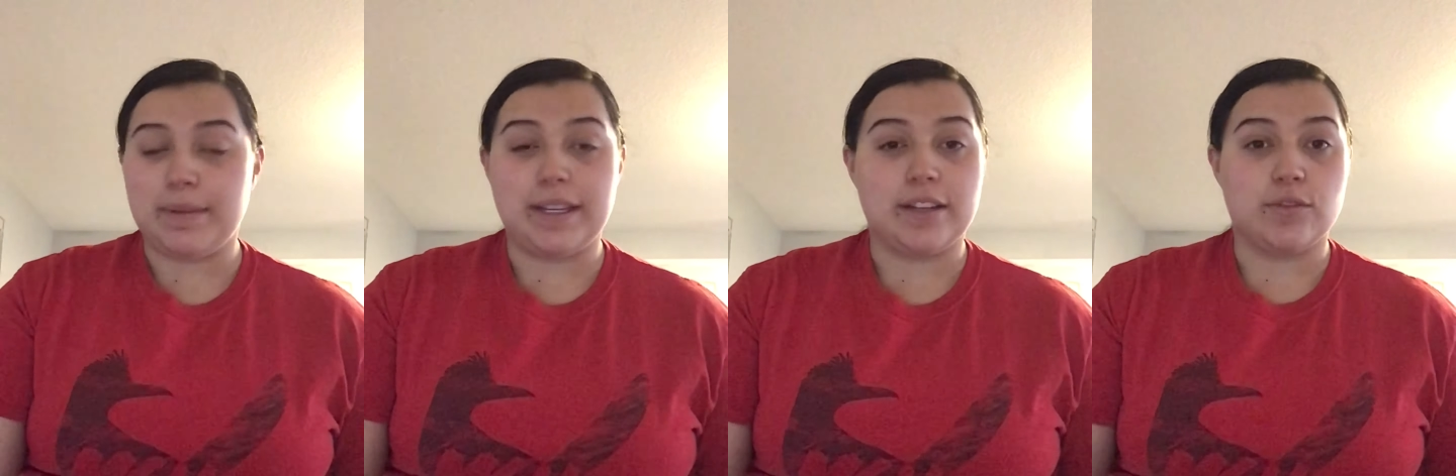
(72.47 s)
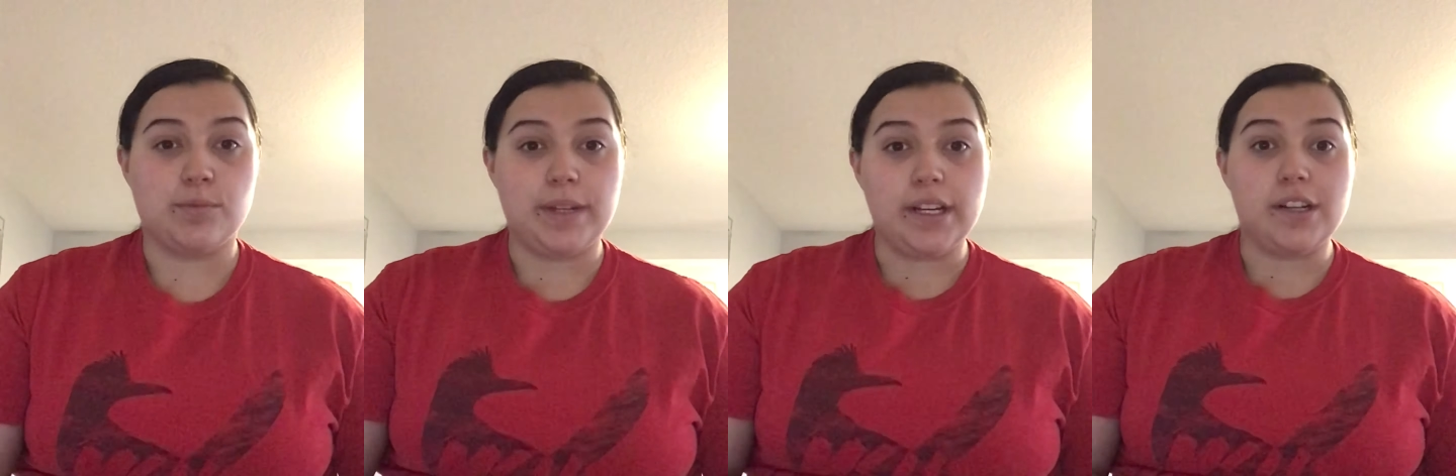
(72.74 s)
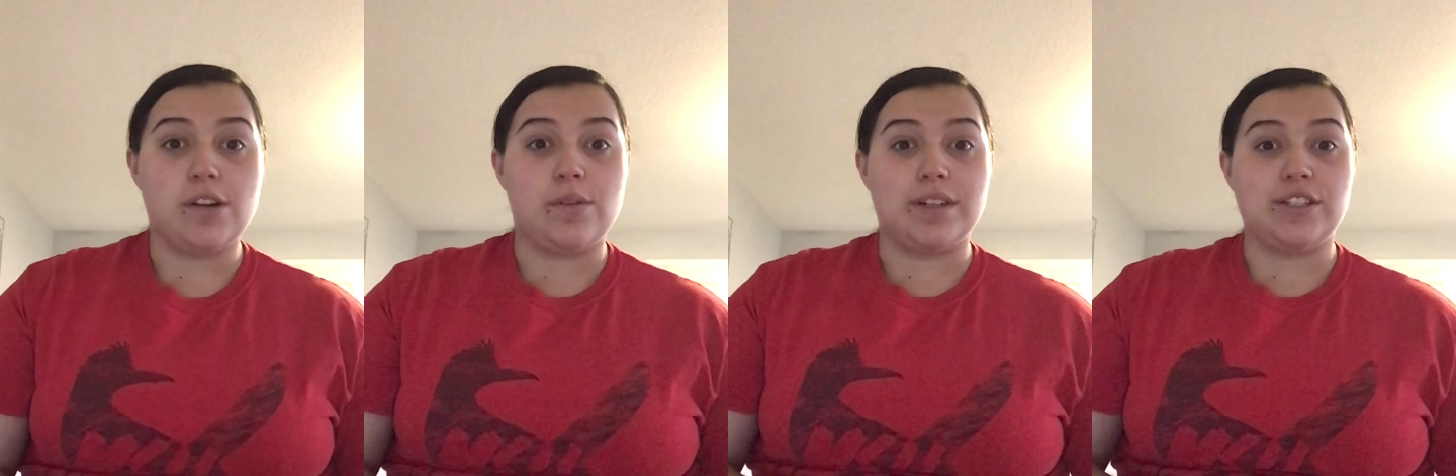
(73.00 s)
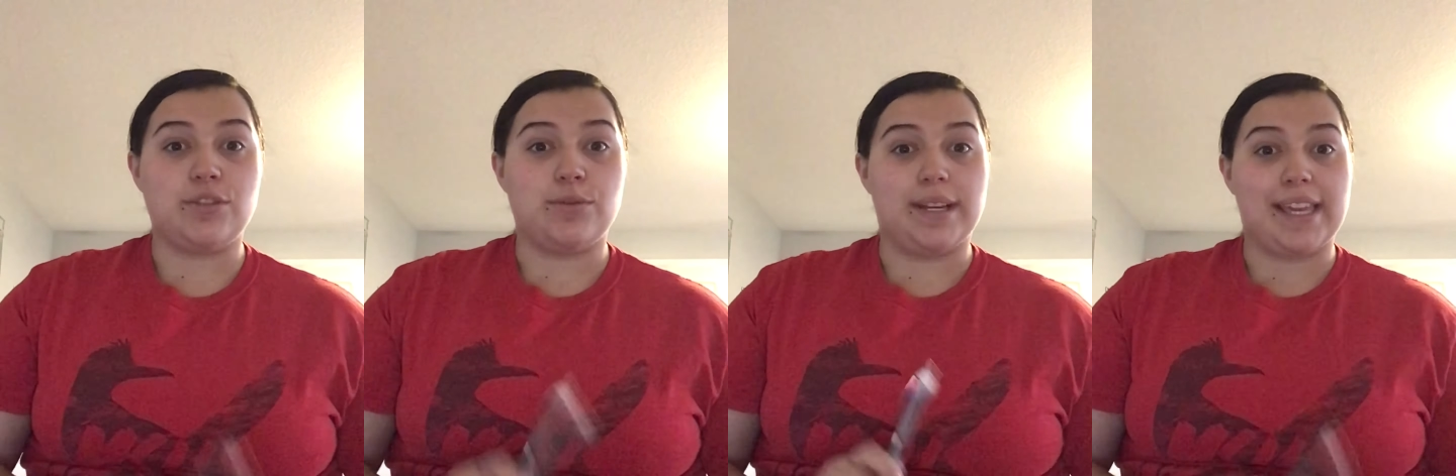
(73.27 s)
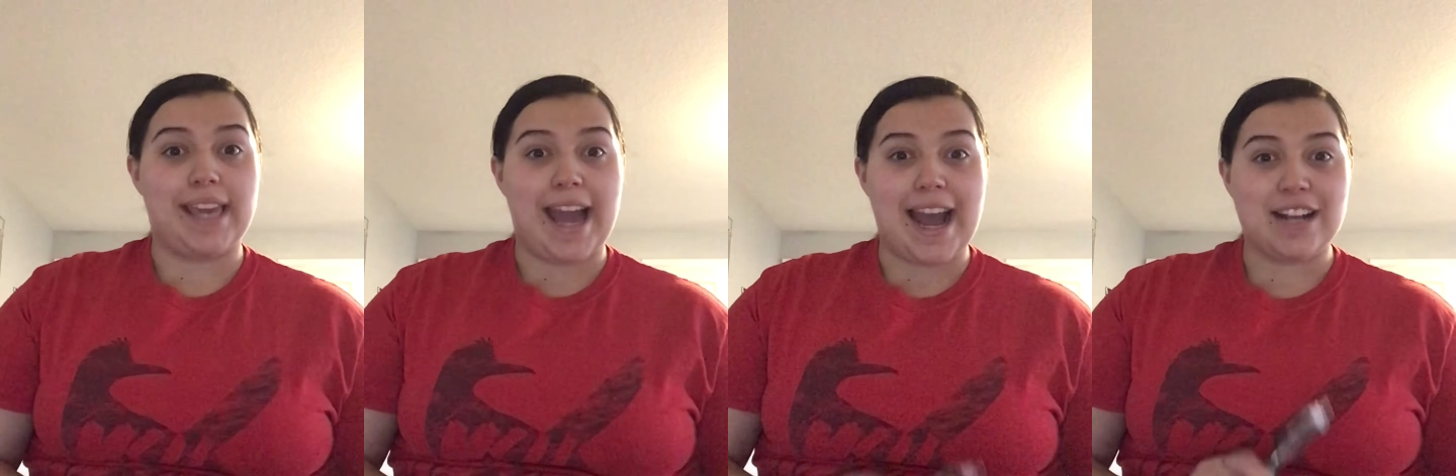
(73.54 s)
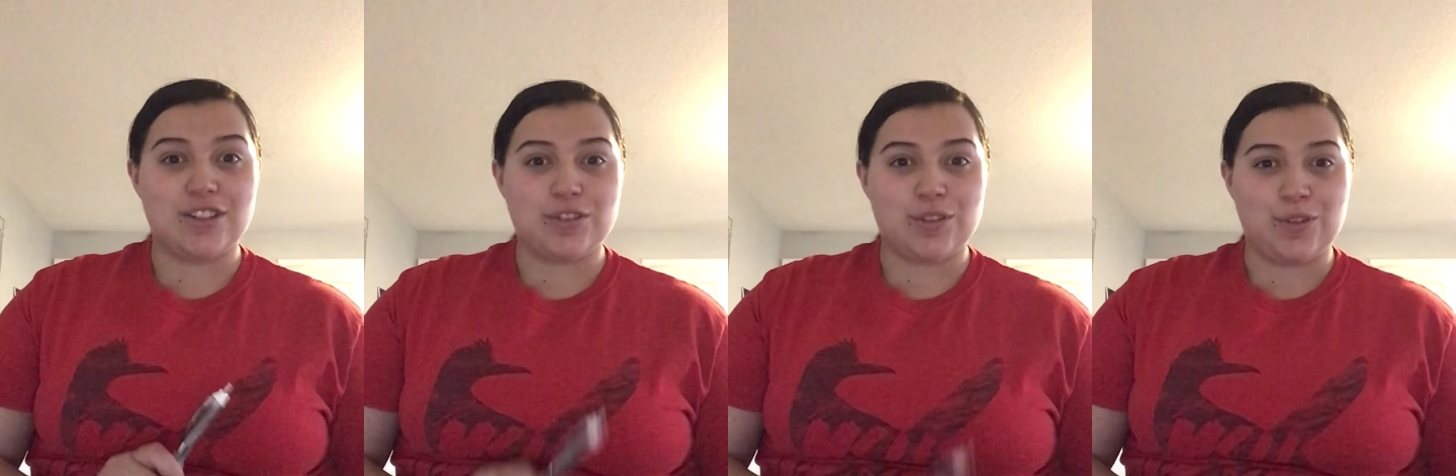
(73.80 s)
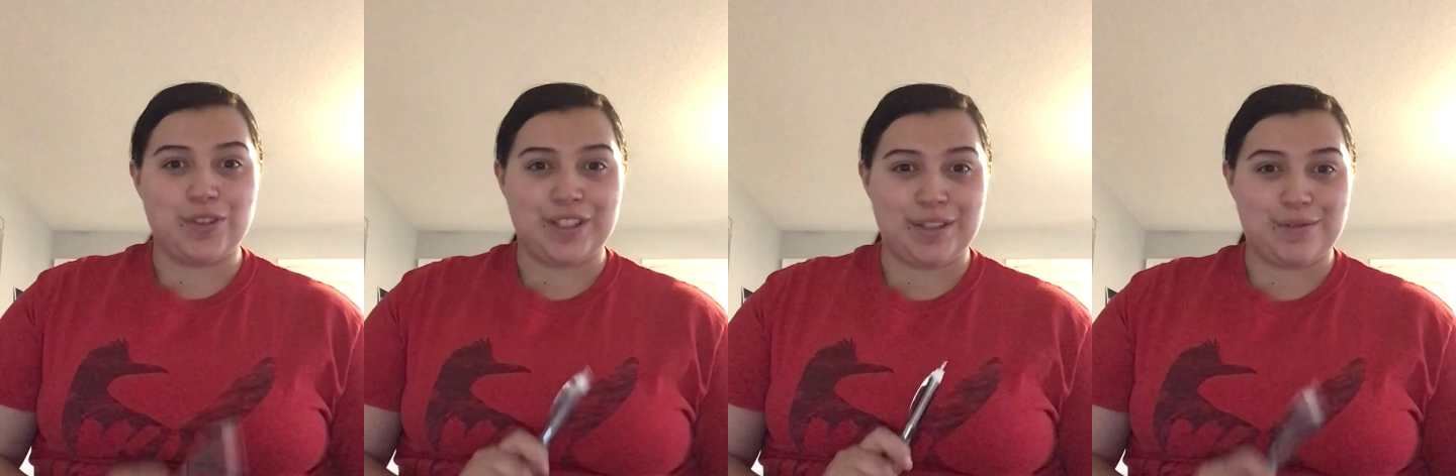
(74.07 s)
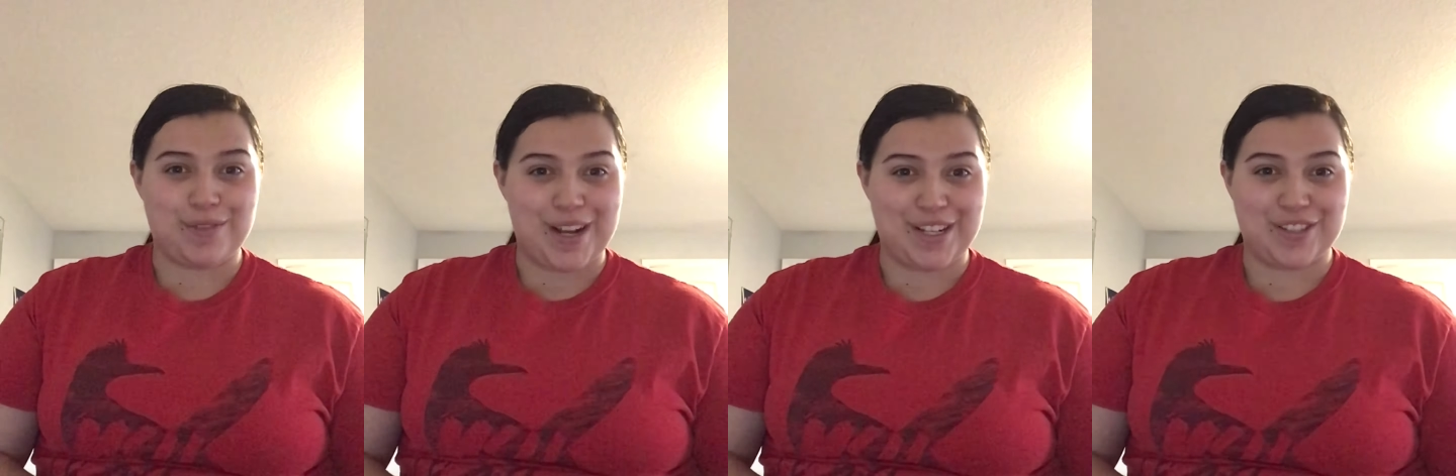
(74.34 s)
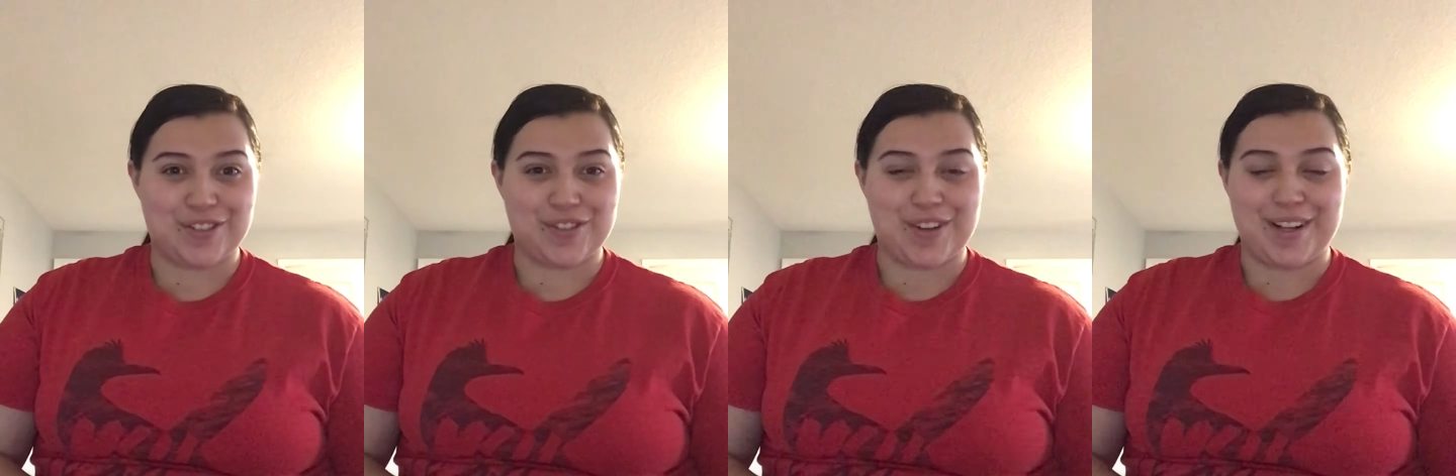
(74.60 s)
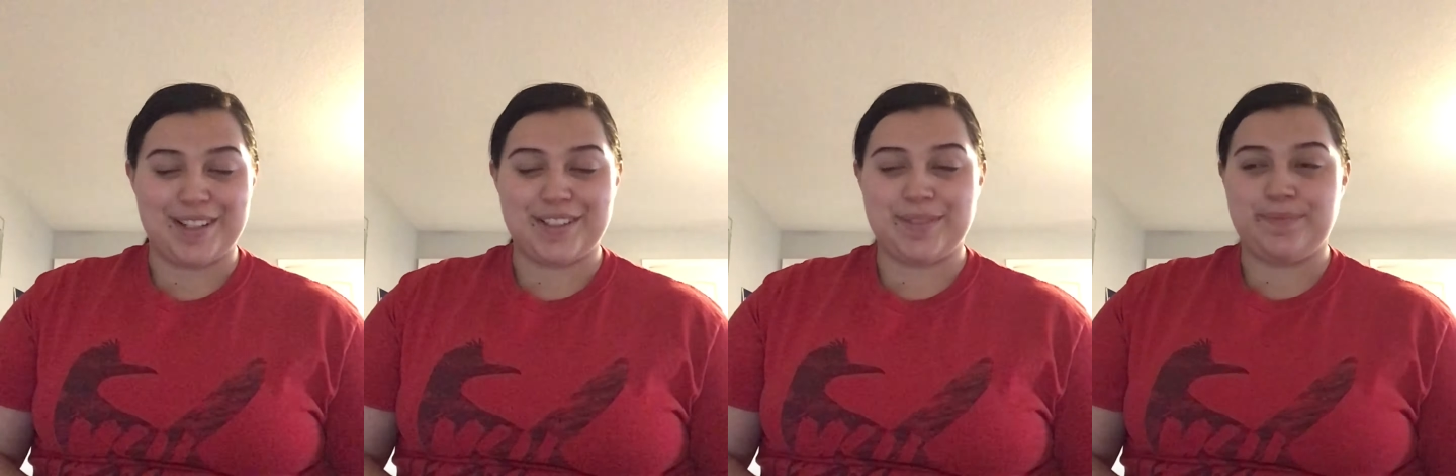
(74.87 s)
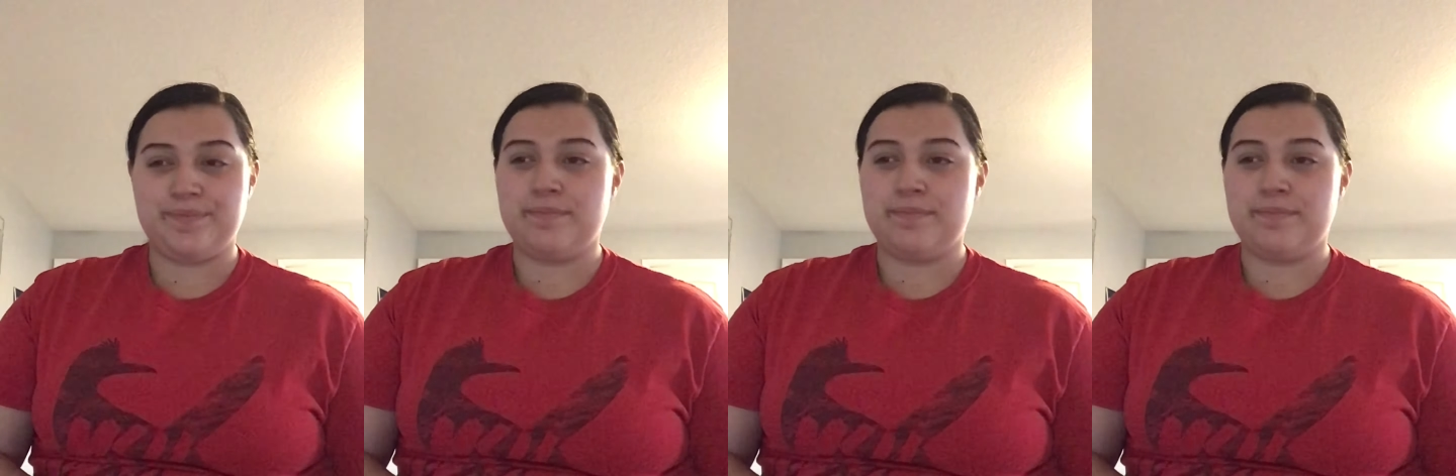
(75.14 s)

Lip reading: because we are going to a cash only restaurant.